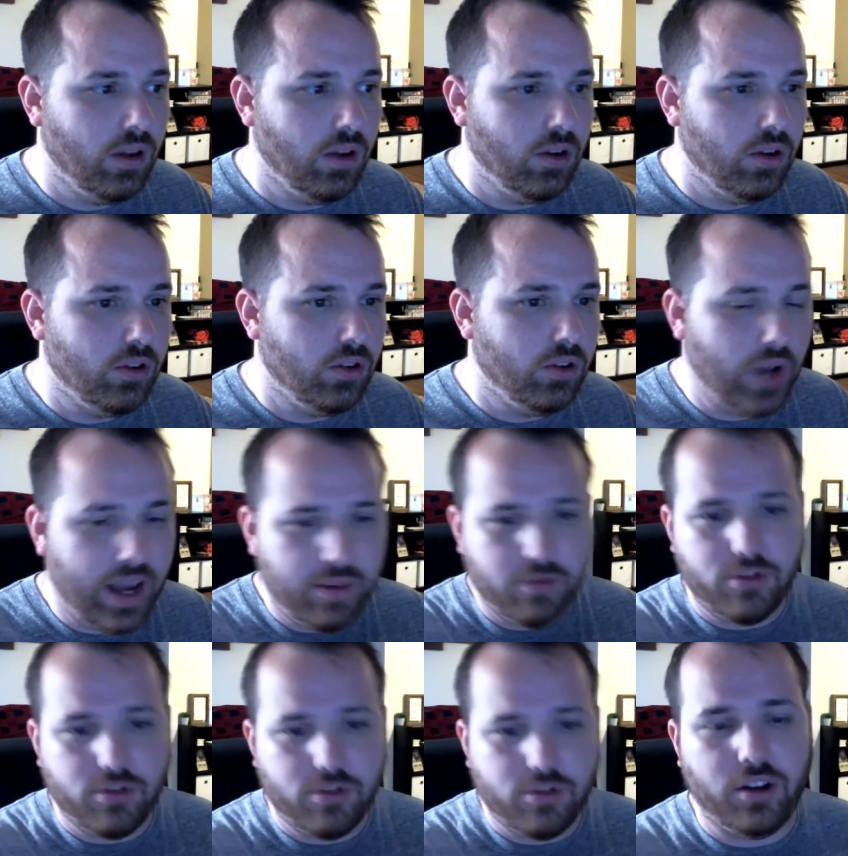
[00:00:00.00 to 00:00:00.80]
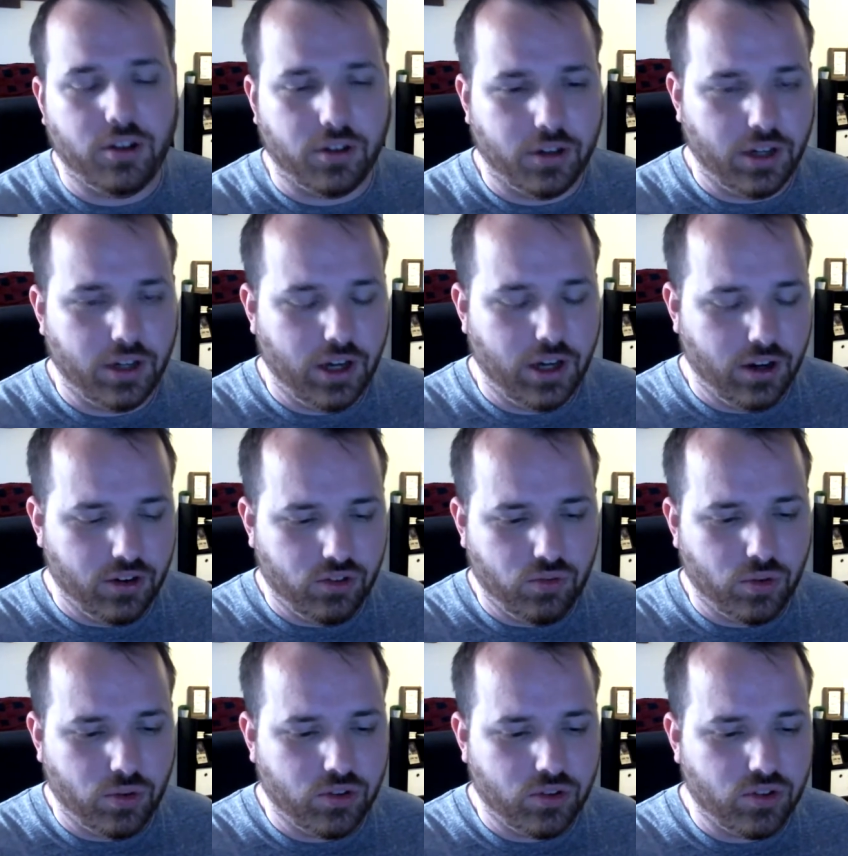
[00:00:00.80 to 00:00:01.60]
To Adam Crigler,
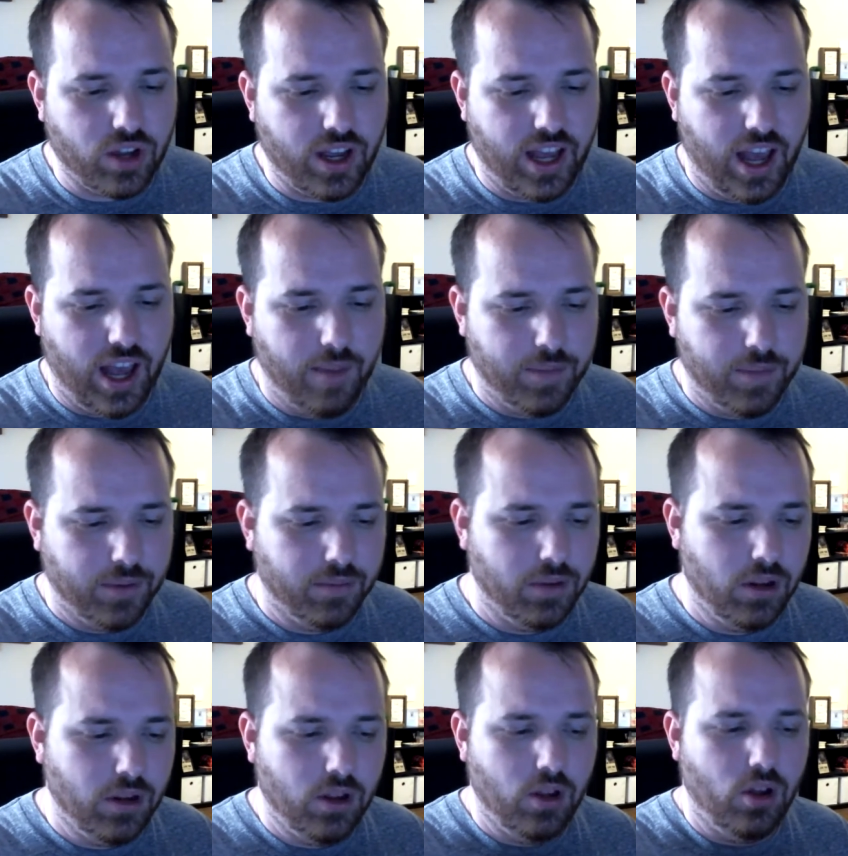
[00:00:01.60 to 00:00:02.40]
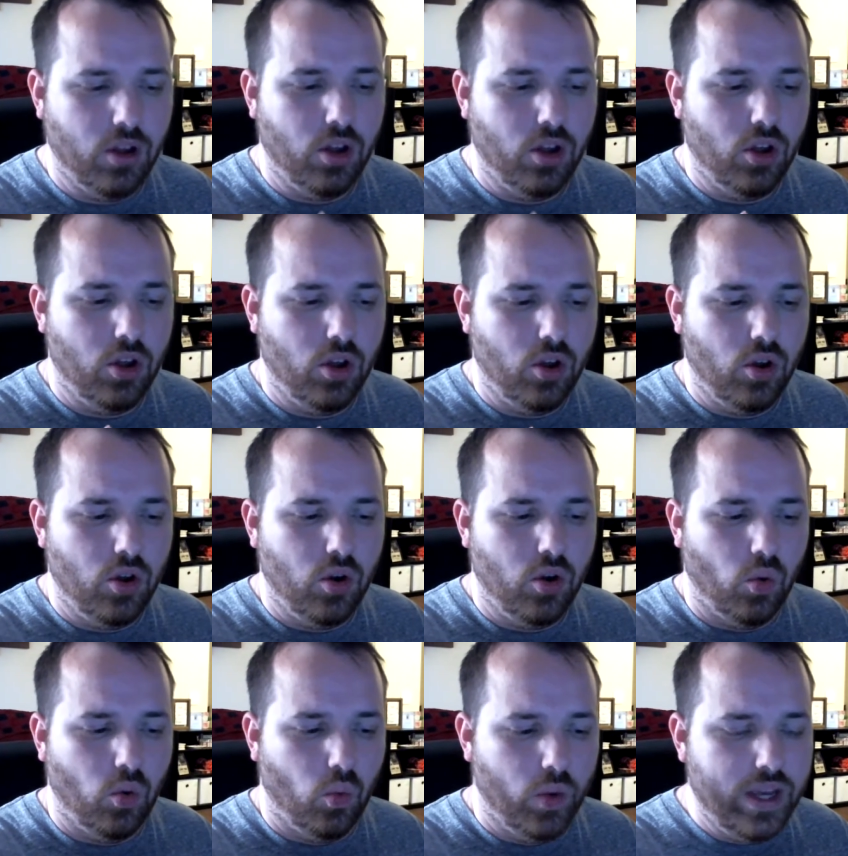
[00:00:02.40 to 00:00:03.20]
here's what's going to happen.
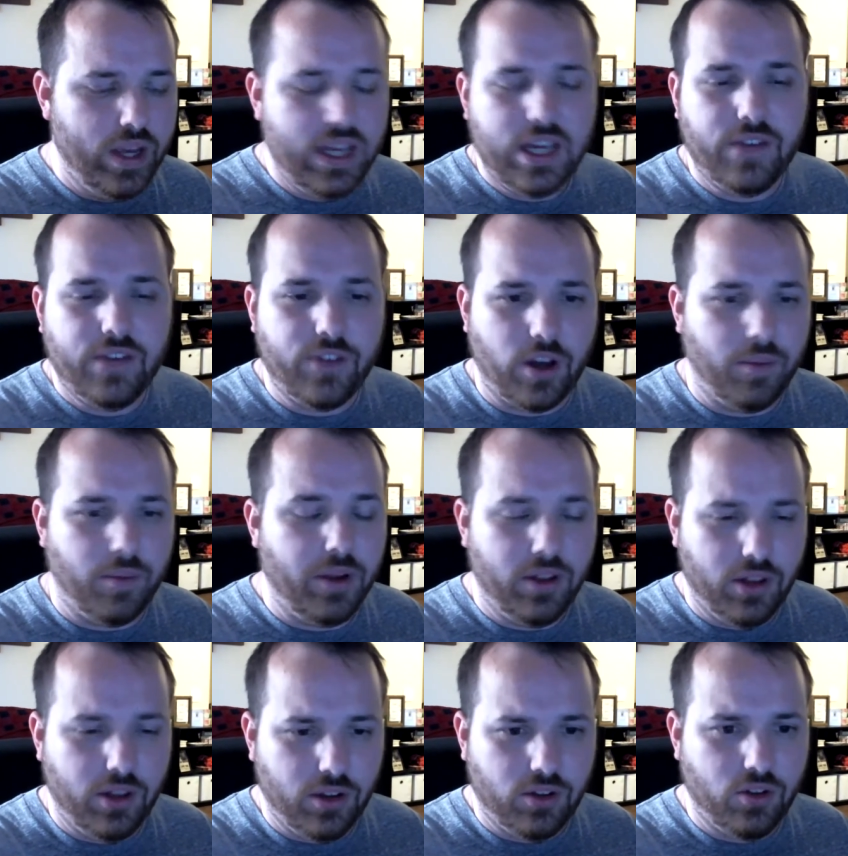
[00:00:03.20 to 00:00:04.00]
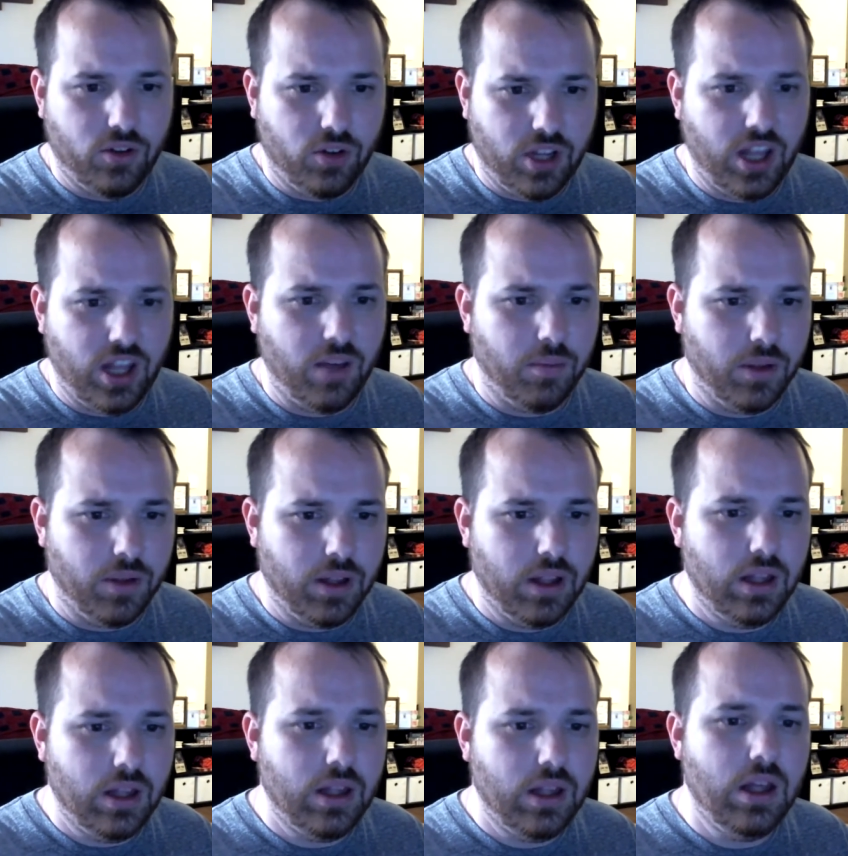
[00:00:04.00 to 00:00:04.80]
We give up. And to Tim,
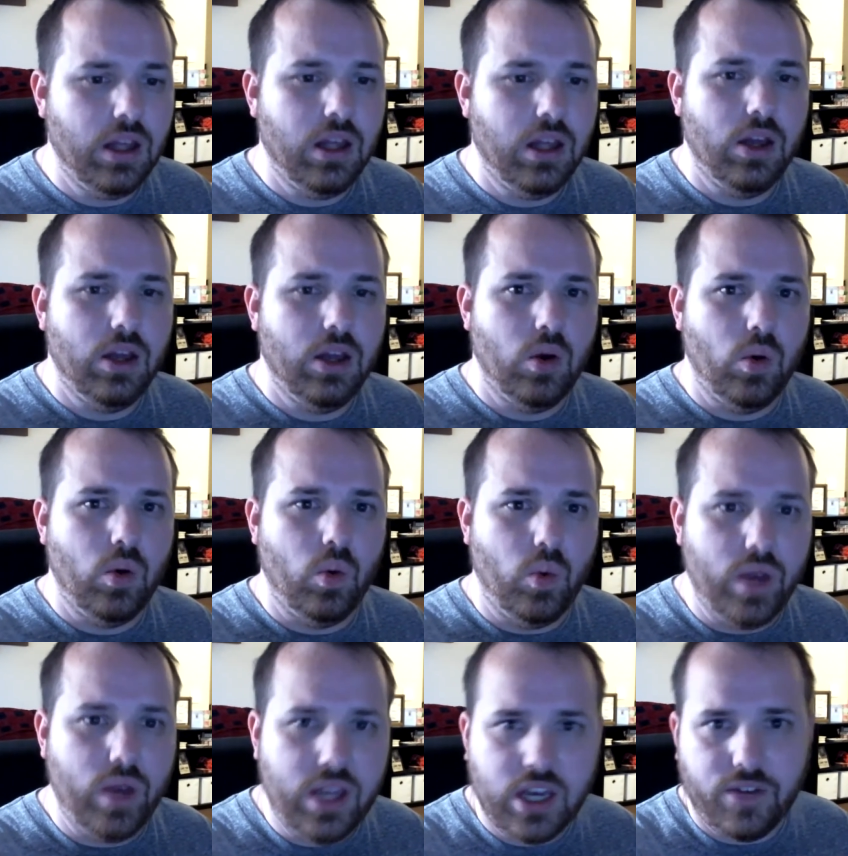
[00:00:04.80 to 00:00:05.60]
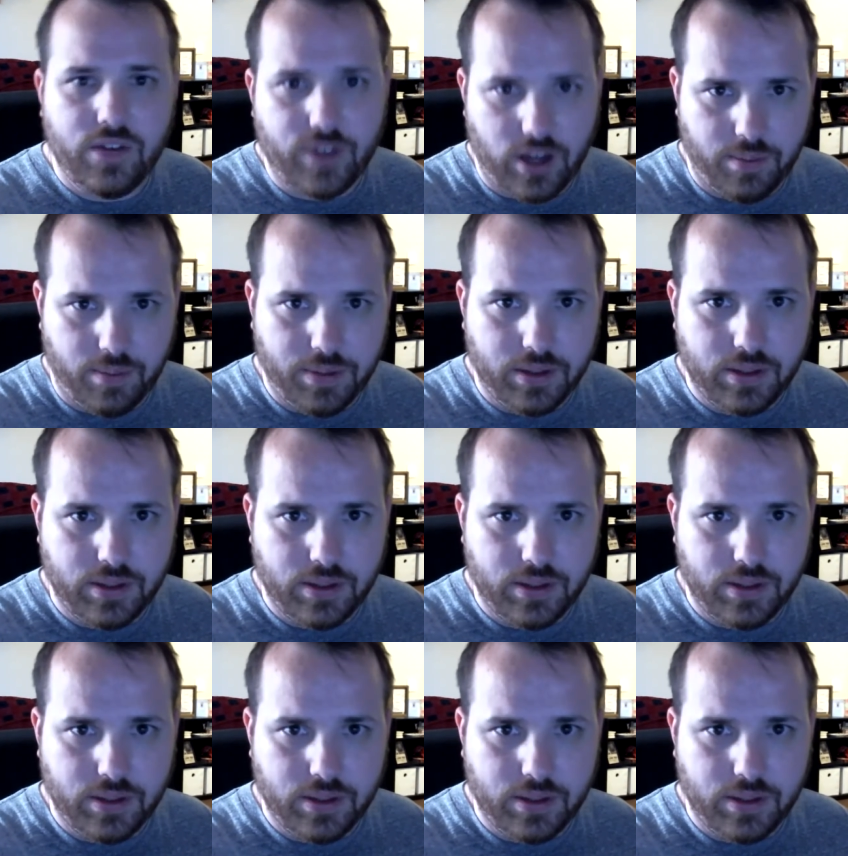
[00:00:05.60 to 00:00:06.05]
we give up.